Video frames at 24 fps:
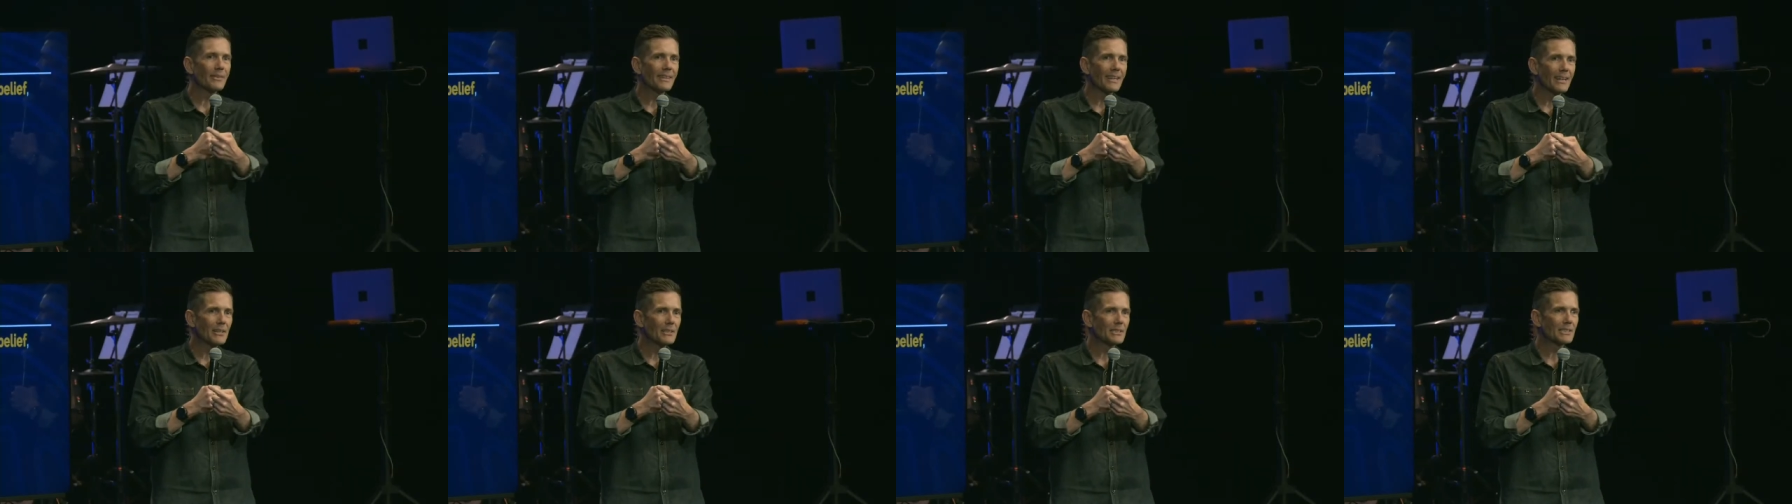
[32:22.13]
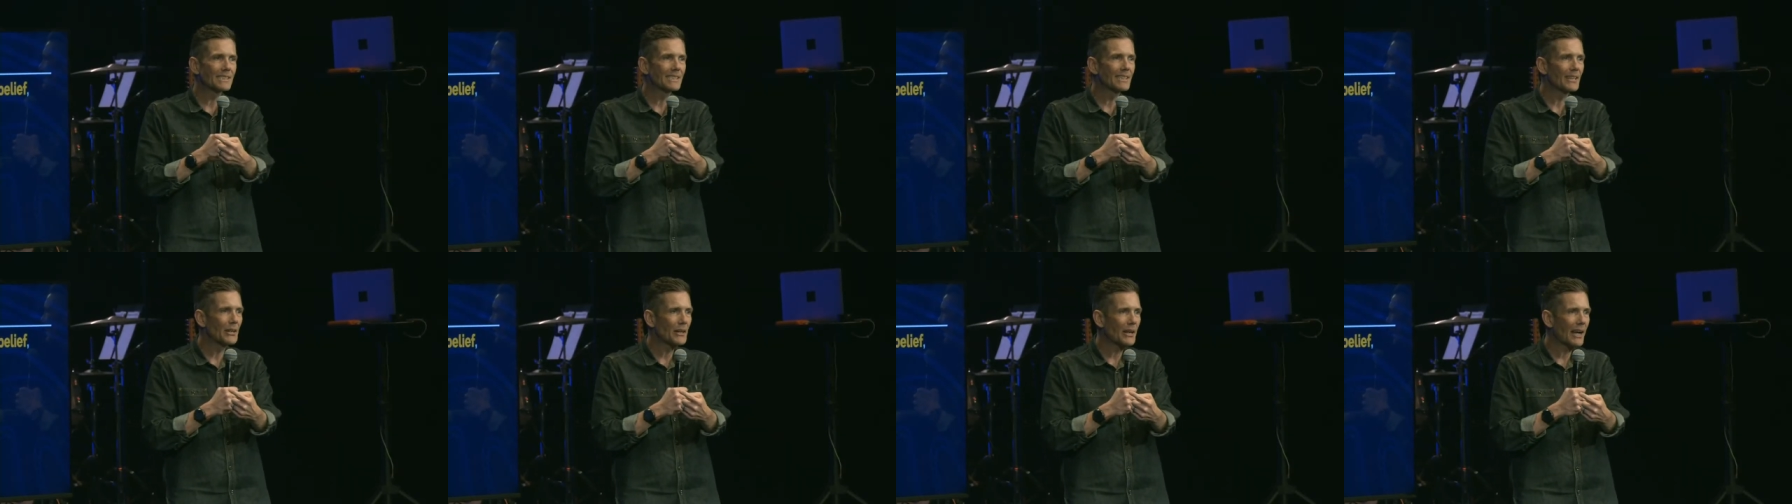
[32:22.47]
there
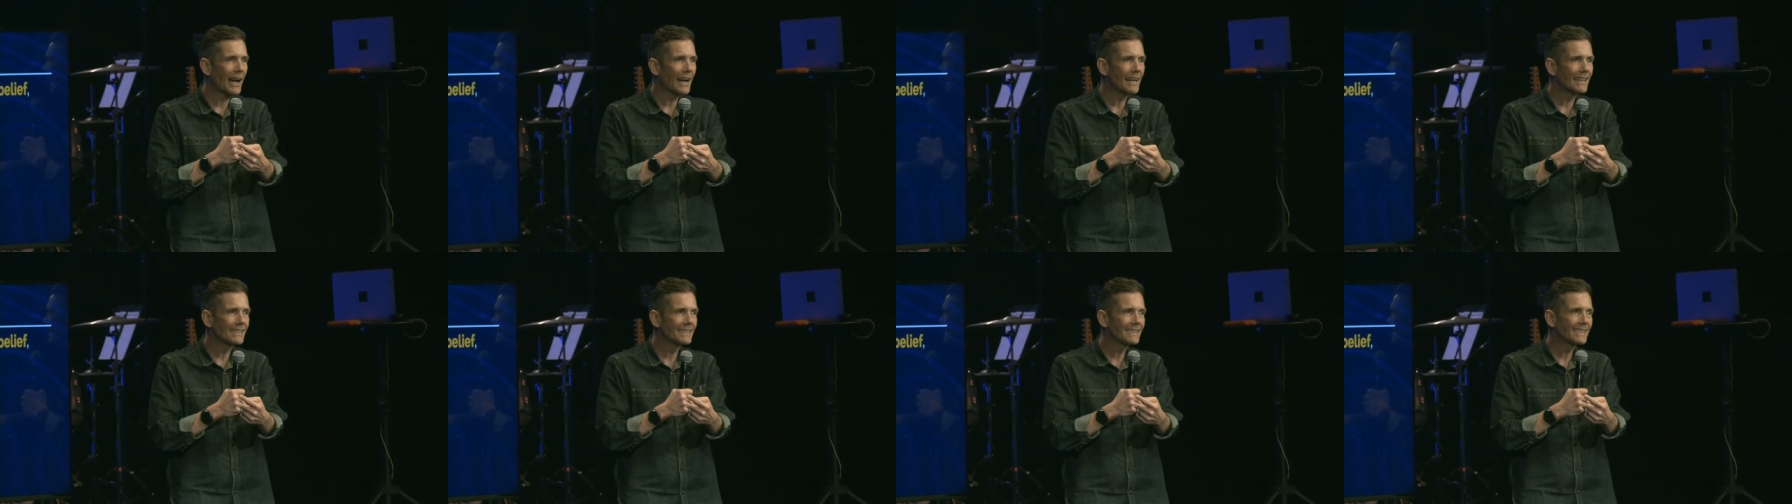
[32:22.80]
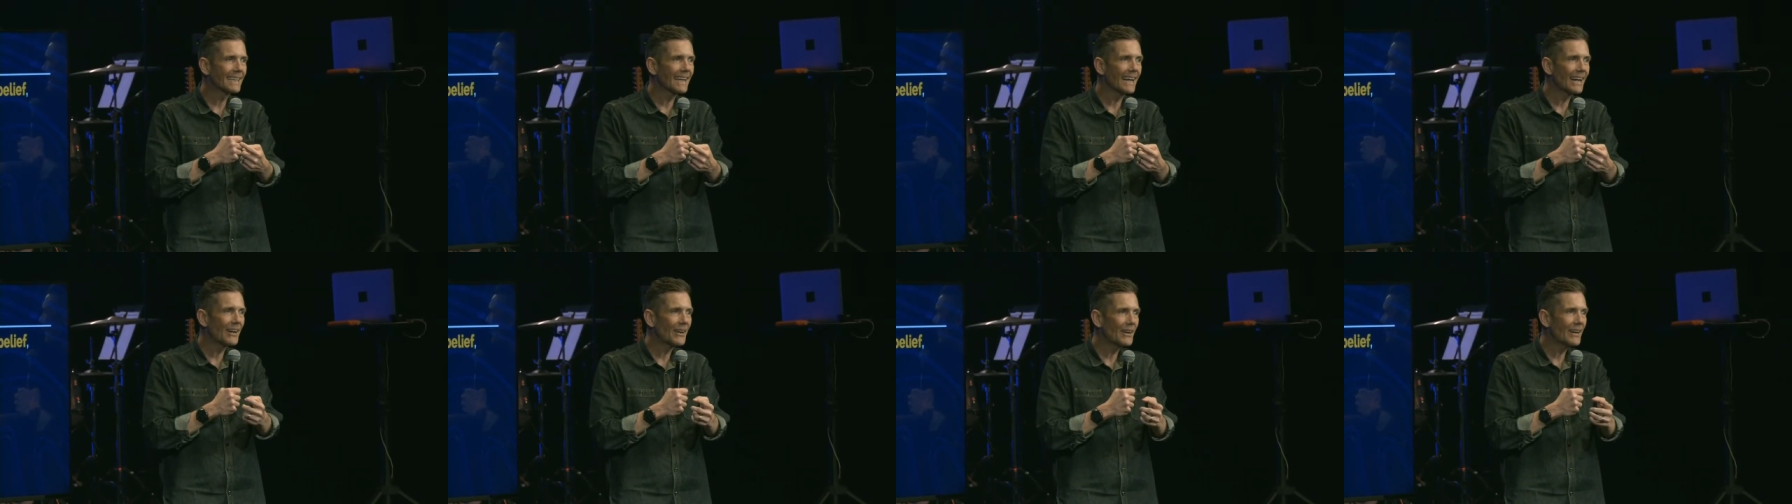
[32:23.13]
still kind of
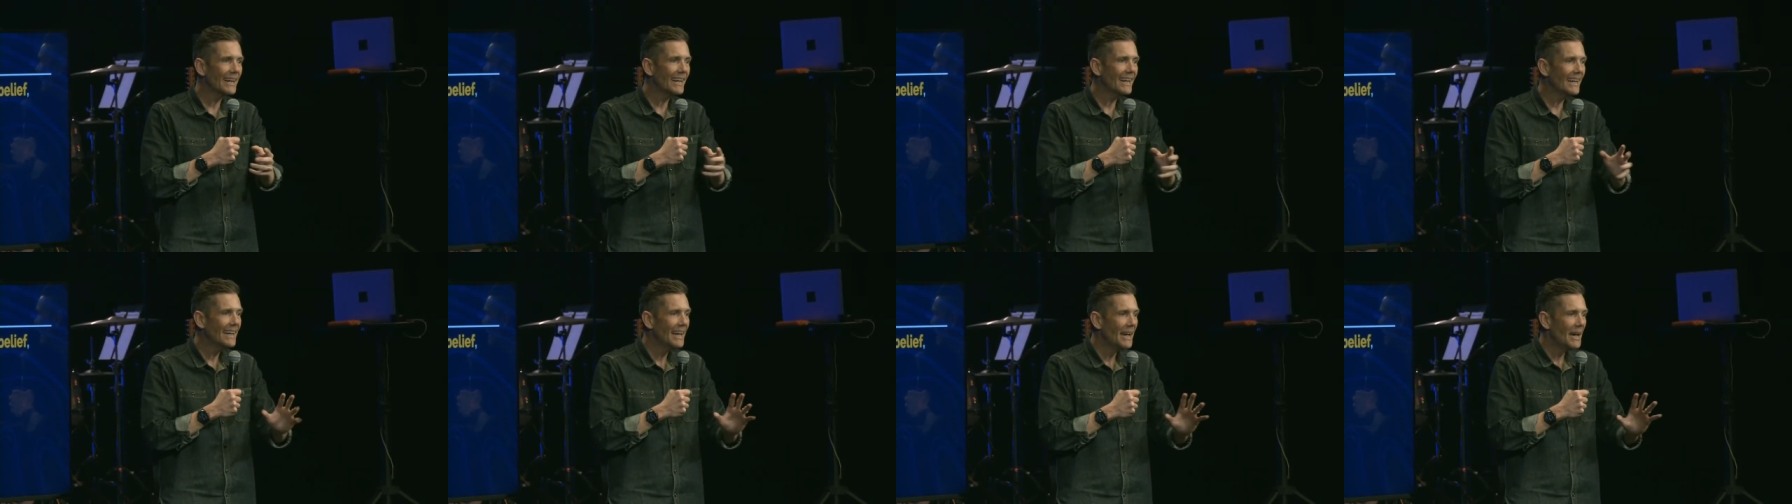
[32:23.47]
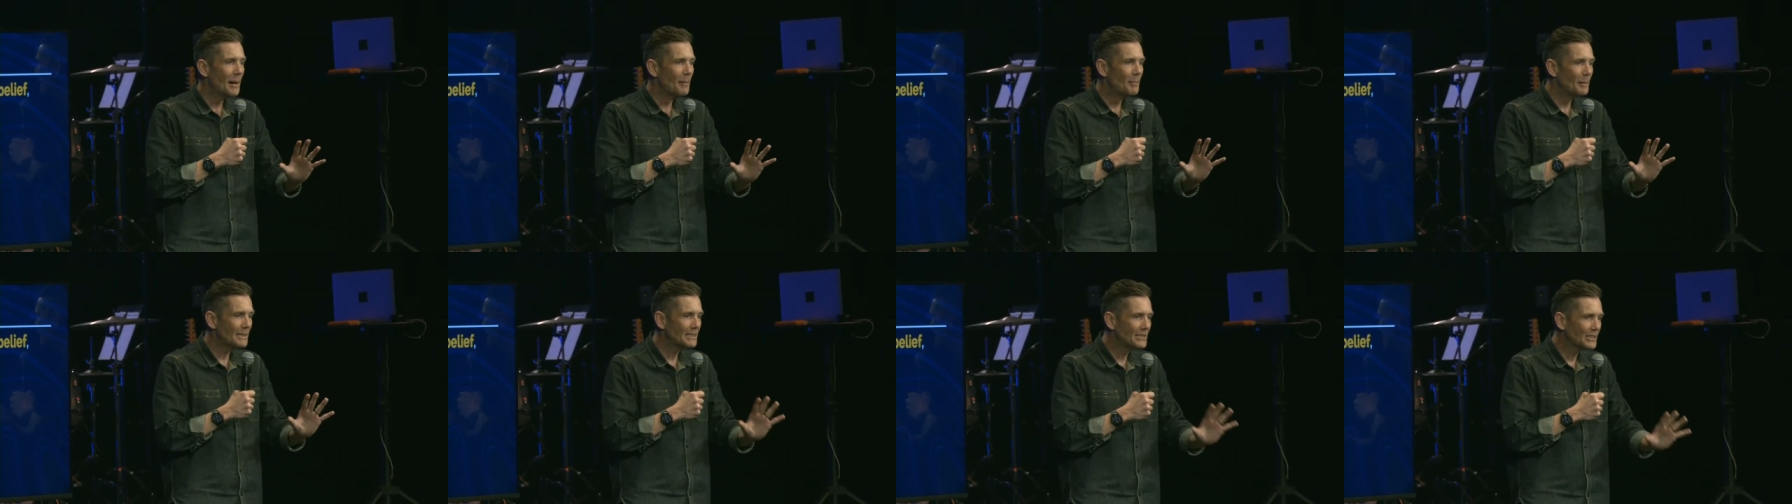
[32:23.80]
scary. But